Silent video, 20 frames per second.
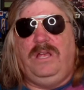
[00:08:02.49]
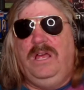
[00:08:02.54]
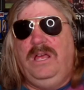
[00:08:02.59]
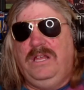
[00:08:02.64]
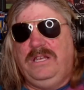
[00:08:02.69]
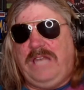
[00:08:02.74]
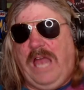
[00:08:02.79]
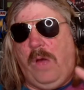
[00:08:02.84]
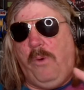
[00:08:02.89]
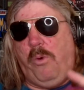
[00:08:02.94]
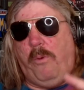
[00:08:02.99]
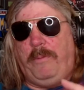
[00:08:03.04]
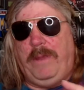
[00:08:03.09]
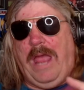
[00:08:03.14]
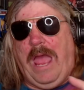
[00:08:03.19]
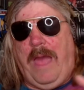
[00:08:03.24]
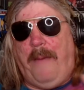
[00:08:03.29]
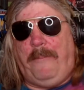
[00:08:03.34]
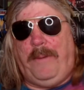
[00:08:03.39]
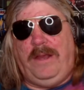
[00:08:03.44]
That will be
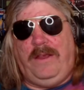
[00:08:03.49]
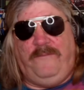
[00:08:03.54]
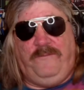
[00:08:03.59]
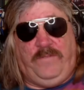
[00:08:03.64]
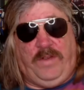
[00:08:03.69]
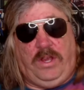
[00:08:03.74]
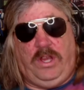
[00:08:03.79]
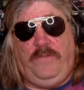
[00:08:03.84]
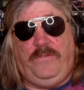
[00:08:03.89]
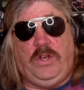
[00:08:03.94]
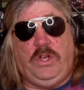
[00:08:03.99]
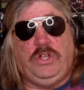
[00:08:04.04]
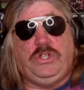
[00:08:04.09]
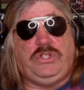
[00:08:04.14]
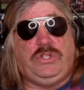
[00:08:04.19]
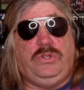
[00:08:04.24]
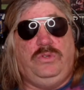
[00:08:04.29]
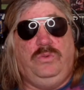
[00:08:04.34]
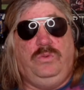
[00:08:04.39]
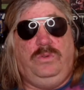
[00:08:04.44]
happening very, very
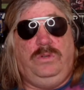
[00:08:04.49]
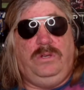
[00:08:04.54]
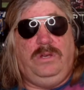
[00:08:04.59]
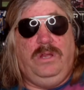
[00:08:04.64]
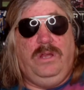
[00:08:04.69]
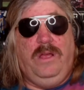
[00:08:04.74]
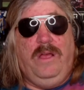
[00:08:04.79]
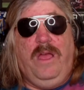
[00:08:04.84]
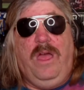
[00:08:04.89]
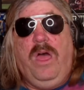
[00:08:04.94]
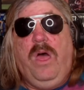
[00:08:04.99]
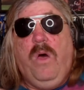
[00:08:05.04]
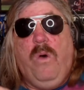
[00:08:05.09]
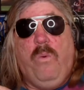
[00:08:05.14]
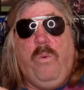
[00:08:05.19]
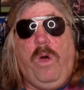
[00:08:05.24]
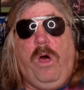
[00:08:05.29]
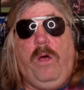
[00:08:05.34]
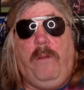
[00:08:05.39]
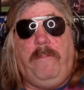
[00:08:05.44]
soon.
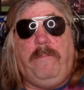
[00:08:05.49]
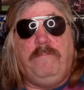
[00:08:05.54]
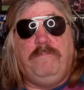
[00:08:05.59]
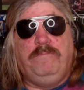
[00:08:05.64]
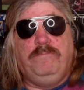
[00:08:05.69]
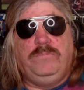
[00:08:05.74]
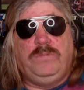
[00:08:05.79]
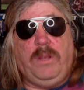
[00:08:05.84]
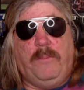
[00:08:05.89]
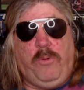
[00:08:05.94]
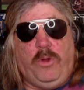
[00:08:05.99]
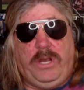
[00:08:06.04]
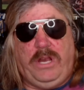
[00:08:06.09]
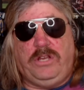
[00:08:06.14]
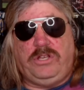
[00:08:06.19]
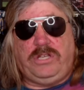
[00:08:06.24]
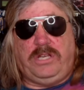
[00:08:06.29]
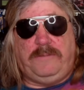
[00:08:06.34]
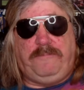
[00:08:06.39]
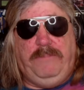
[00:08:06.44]
Well, your
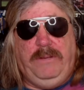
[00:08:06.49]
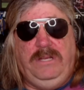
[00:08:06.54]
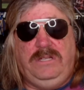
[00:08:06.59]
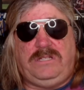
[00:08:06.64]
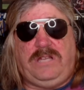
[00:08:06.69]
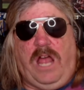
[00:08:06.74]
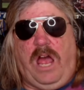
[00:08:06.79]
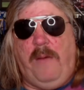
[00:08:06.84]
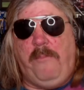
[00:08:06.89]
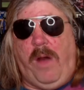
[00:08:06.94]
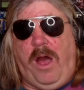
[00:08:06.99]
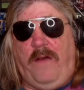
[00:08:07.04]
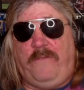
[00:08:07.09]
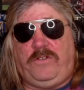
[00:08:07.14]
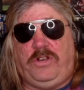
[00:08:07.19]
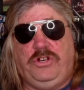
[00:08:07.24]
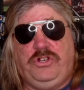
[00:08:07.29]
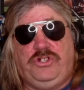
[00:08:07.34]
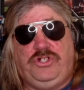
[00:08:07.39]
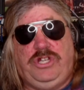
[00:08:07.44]
Bodacious Beasts, I'm off to
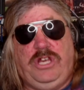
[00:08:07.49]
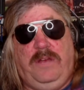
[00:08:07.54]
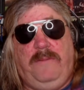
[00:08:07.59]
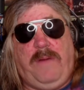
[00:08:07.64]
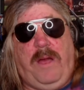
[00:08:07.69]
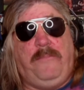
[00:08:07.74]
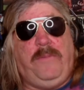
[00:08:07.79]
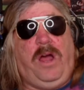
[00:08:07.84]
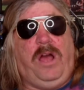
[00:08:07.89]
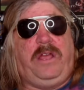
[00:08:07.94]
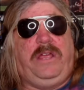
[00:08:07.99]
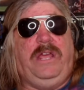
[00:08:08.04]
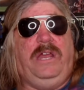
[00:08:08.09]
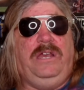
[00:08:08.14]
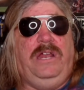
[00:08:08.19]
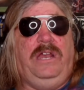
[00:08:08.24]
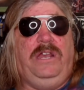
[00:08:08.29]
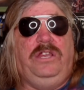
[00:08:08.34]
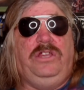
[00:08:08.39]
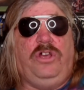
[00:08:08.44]
the gym. I'm not getting
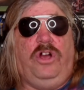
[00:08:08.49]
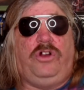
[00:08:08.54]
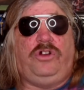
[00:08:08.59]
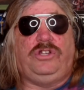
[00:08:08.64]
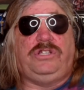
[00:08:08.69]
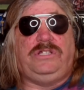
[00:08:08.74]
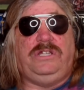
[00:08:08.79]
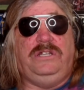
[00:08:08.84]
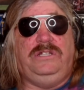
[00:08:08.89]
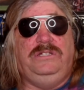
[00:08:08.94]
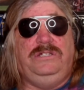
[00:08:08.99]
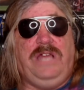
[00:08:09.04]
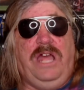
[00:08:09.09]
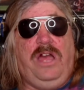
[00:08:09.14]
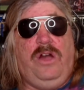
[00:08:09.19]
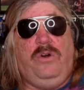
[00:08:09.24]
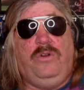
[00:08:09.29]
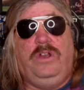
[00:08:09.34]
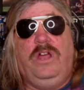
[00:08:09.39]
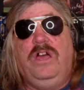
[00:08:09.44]
any younger sitting
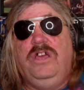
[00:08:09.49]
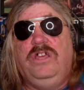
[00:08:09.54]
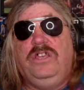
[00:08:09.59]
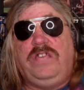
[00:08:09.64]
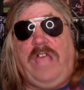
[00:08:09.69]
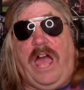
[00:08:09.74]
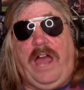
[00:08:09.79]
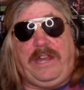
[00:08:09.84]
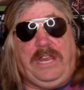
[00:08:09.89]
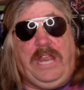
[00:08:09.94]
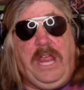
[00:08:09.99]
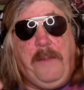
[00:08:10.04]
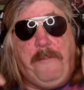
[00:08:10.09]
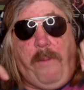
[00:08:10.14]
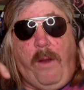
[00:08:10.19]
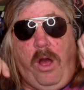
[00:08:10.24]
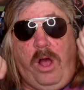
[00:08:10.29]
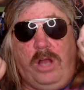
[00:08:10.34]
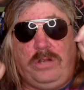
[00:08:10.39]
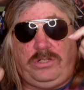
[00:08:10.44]
down. You gotta keep
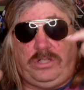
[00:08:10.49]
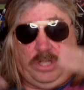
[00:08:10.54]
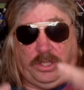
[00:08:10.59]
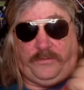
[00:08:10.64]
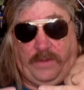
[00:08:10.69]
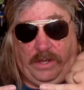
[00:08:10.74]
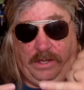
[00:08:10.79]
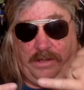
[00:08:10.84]
on surfing.